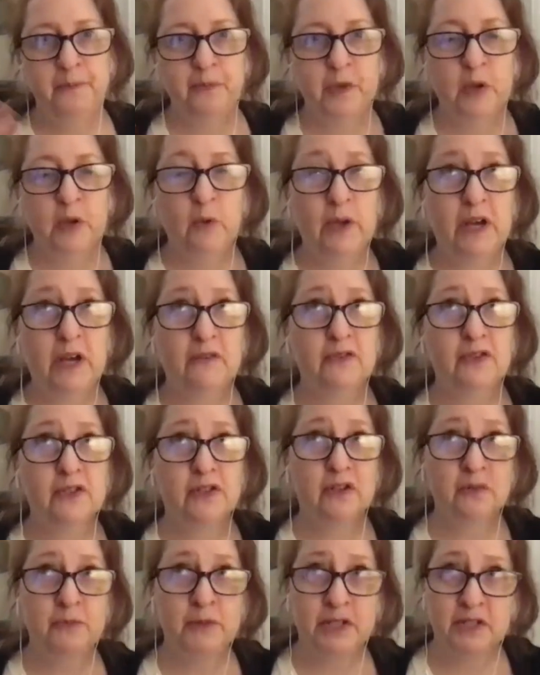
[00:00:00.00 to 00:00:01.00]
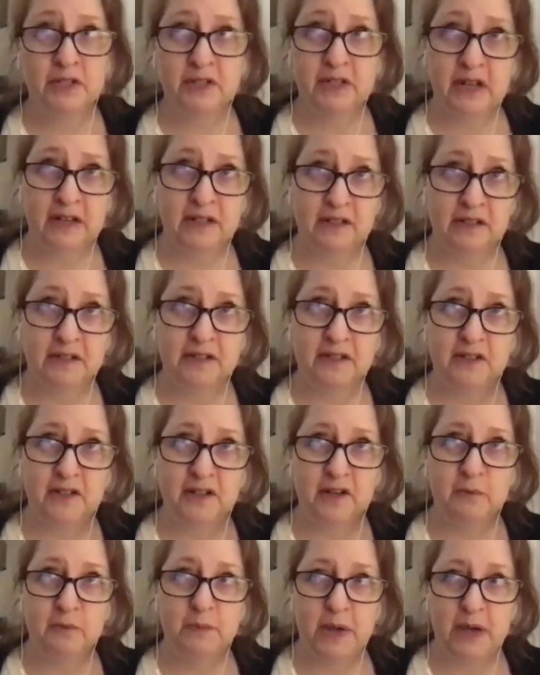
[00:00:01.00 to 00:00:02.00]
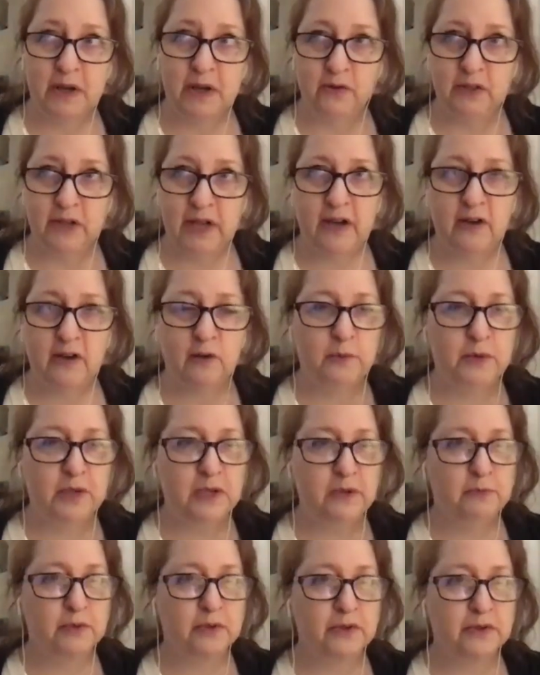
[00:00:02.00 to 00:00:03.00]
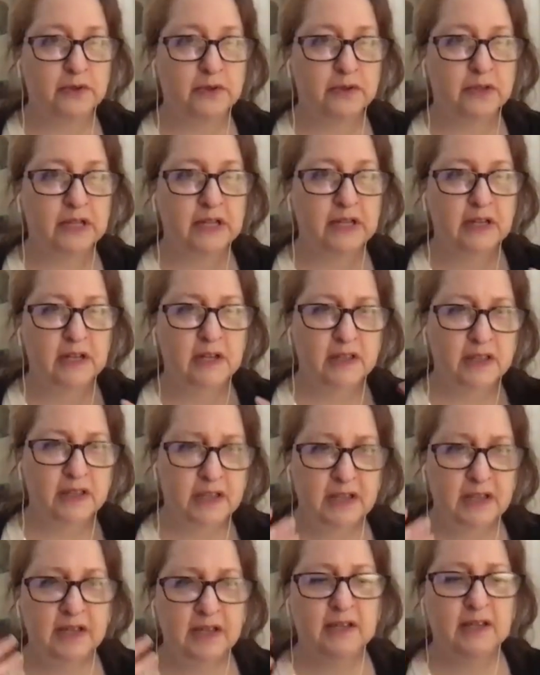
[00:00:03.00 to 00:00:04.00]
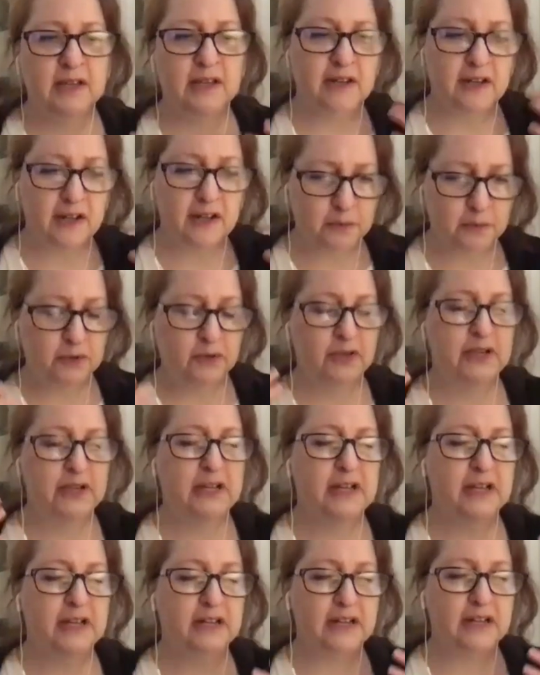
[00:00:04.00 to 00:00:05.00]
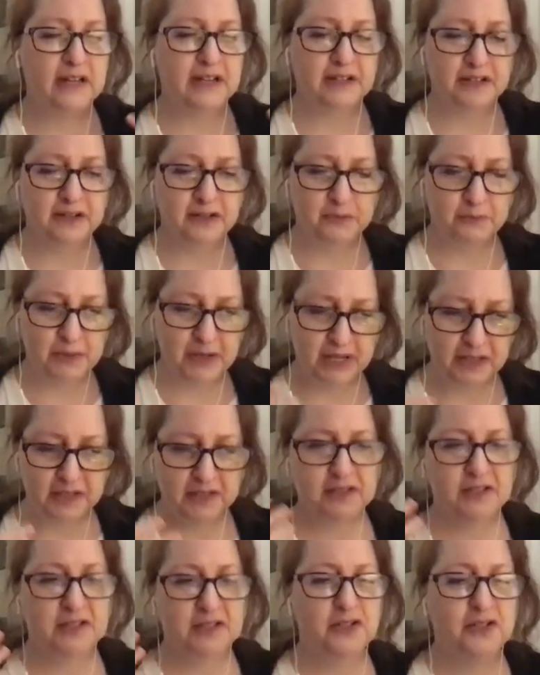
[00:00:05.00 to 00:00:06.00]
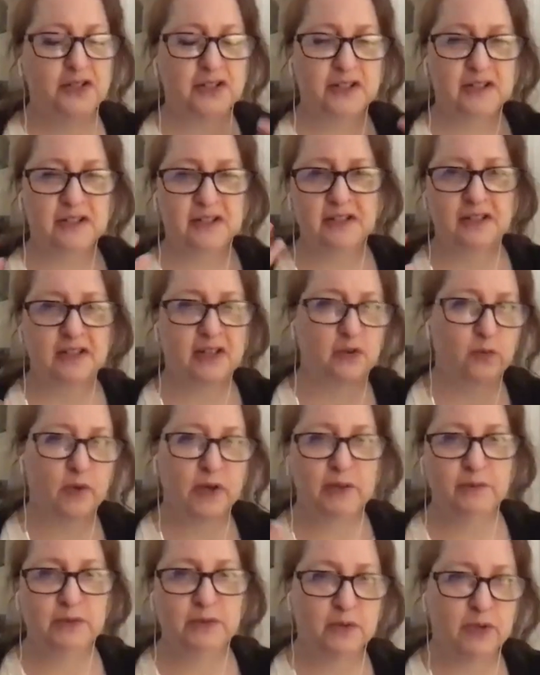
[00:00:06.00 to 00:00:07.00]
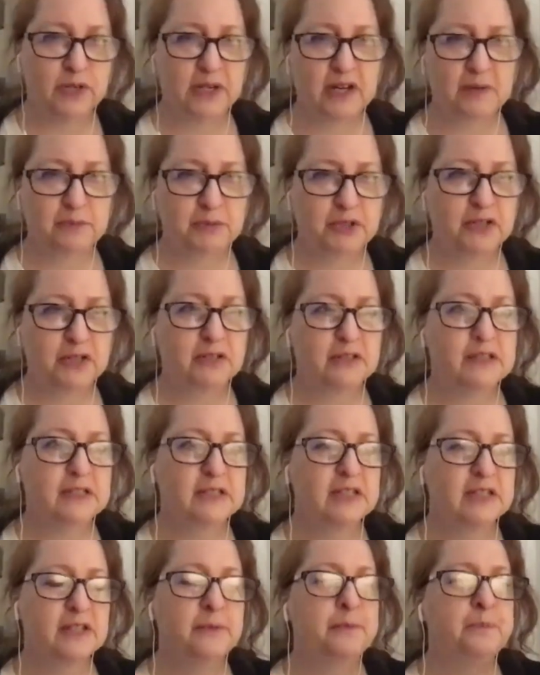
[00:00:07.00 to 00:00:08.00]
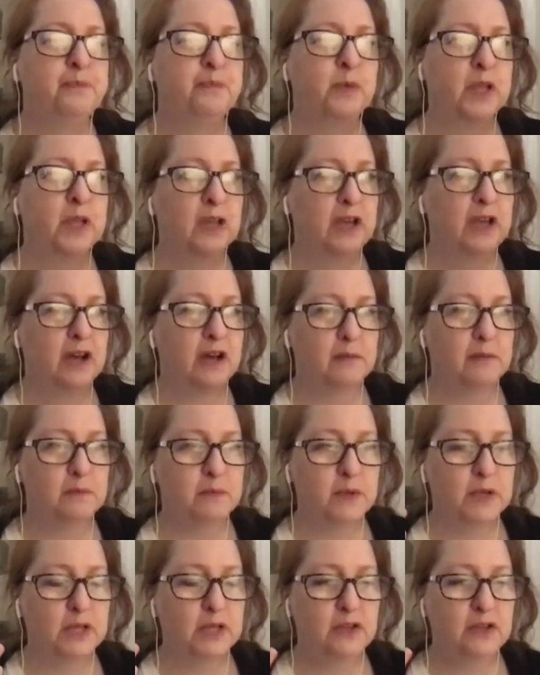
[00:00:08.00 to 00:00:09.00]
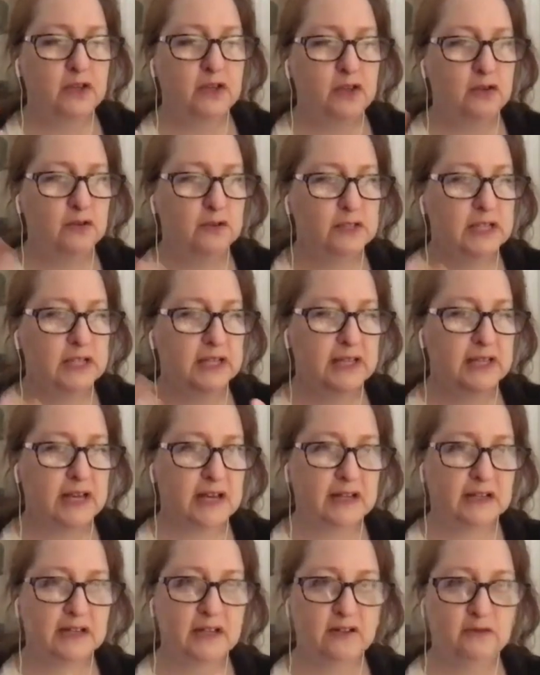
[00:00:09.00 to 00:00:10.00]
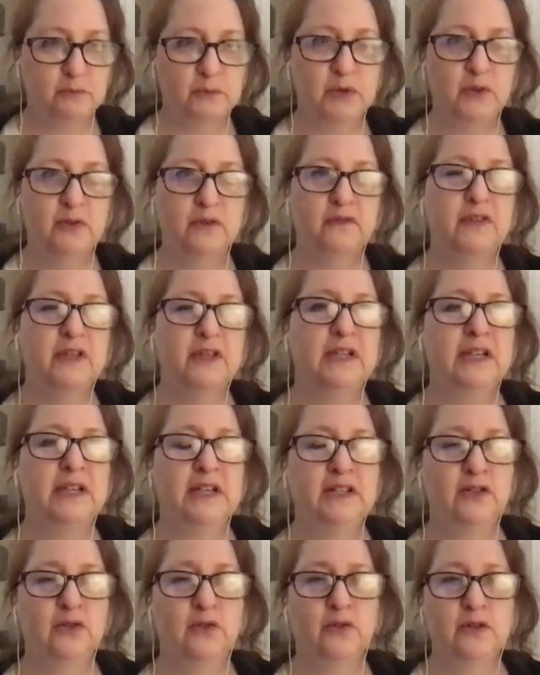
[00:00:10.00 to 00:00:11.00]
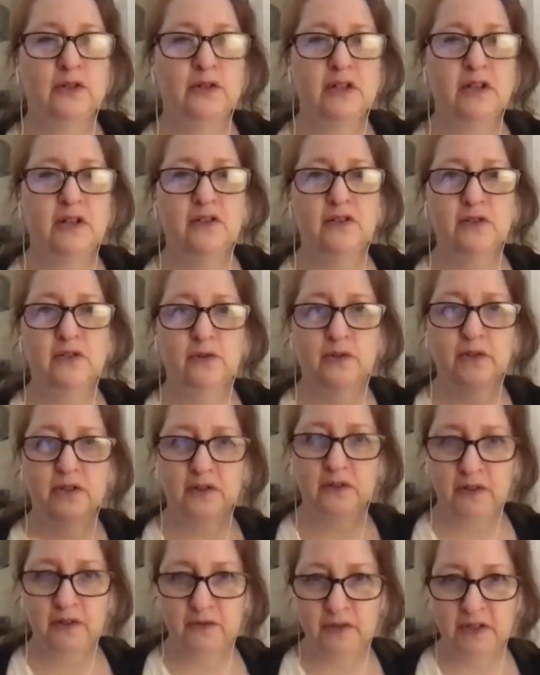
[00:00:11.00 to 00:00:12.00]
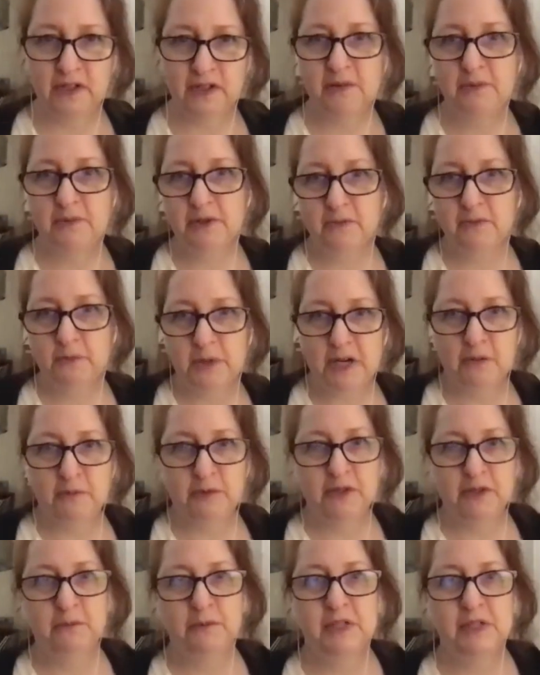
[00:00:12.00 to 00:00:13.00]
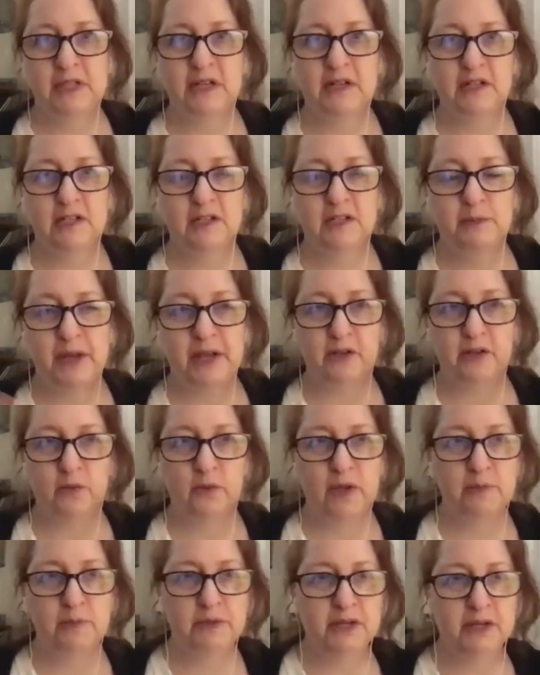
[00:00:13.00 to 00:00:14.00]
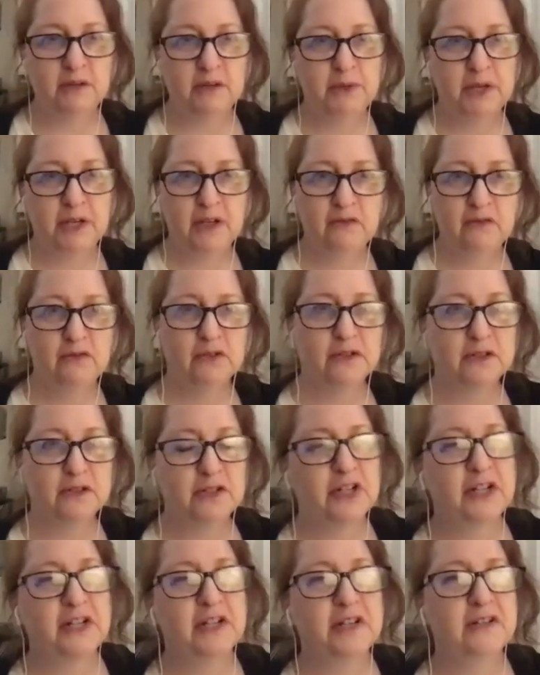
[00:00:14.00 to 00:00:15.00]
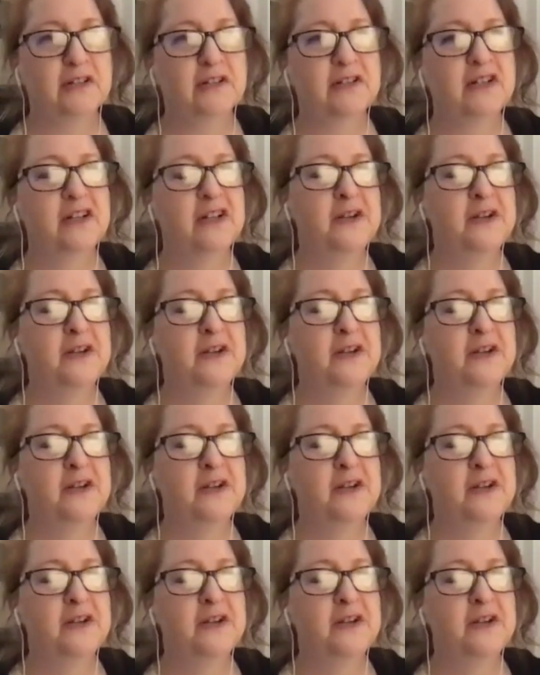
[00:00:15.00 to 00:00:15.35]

we have so much knowledge about how people think and operate and make decisions and weigh between options. Using that kind of mode of thinking towards all sorts of different types of problems that expand way beyond behavioral change,